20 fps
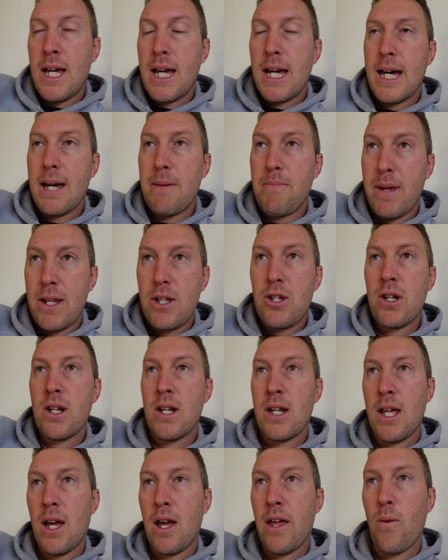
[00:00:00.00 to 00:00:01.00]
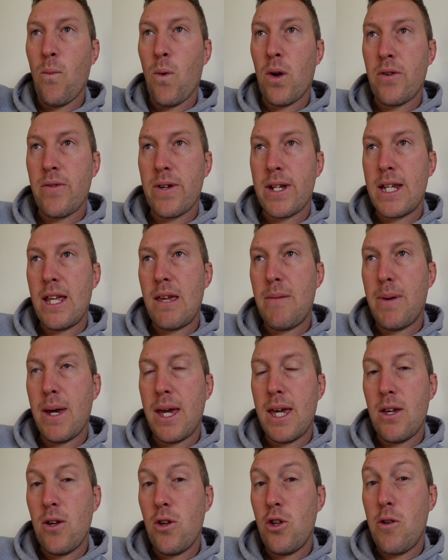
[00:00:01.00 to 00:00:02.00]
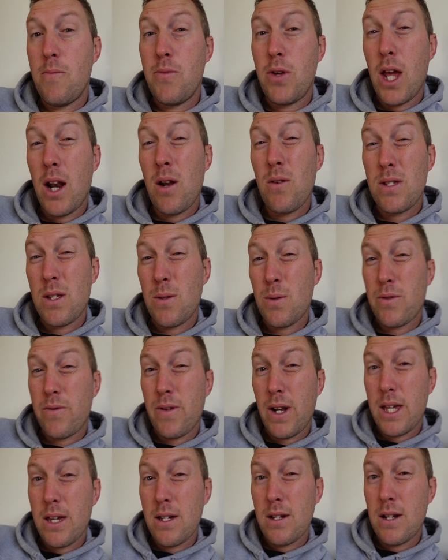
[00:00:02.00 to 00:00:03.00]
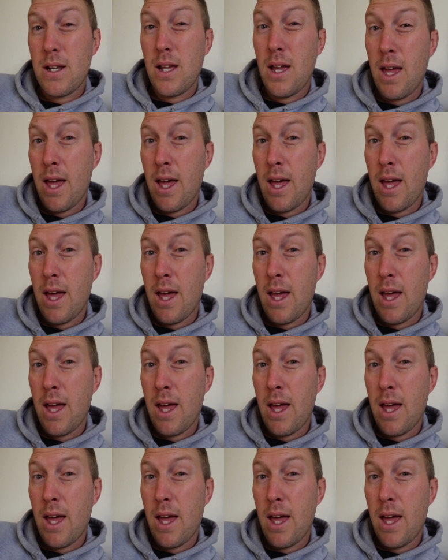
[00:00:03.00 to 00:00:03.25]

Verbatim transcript: uh, mentioned Wandering D P YouTube channel, so it was really good